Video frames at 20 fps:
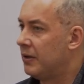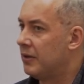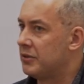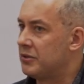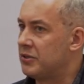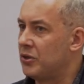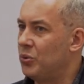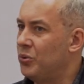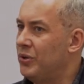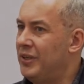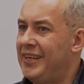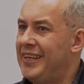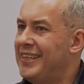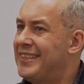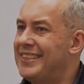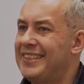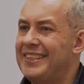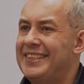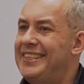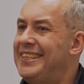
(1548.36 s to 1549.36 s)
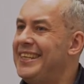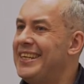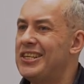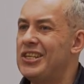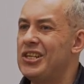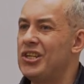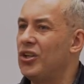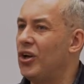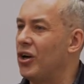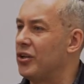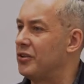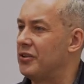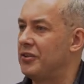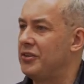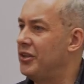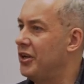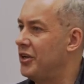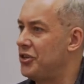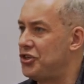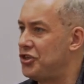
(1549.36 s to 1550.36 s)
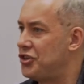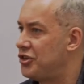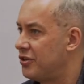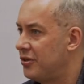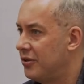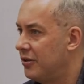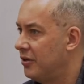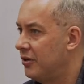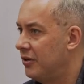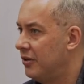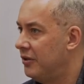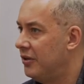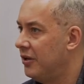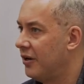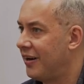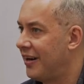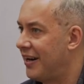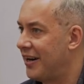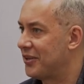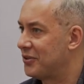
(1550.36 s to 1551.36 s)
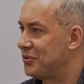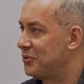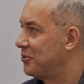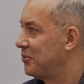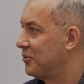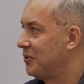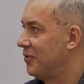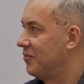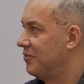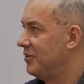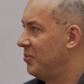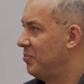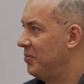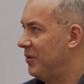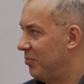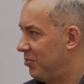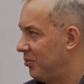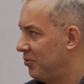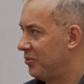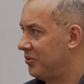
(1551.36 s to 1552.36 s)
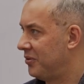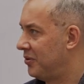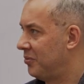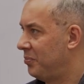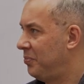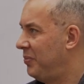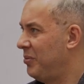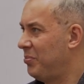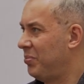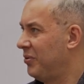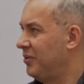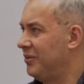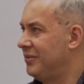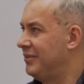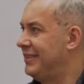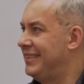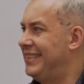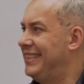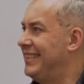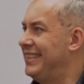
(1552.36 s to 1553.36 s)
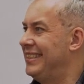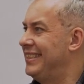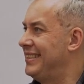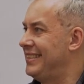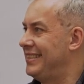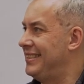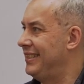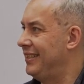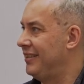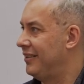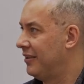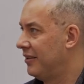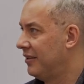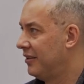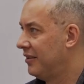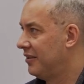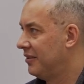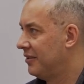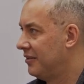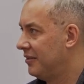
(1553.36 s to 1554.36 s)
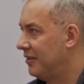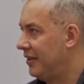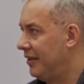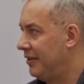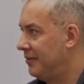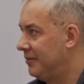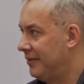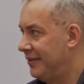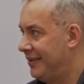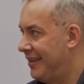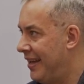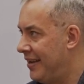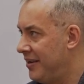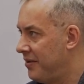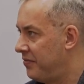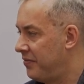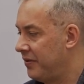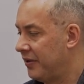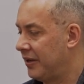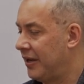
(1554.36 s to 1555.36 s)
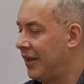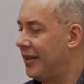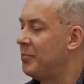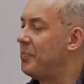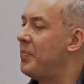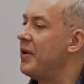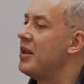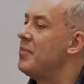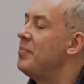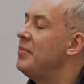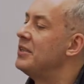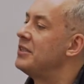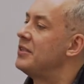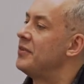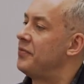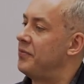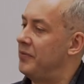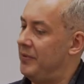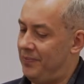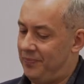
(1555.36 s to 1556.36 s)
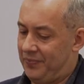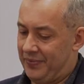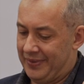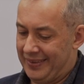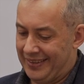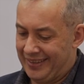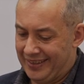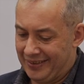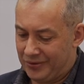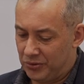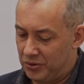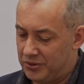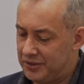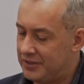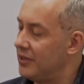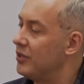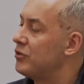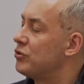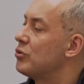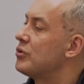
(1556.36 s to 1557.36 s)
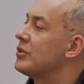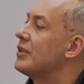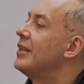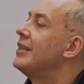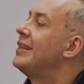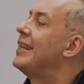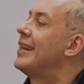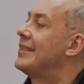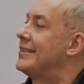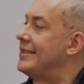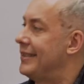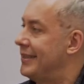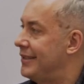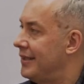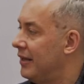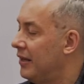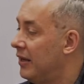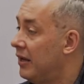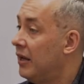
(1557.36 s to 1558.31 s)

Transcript: So it did not touch the hearts of the people, you know. People didn't see anything. And permissive um, uh, consensus lasted.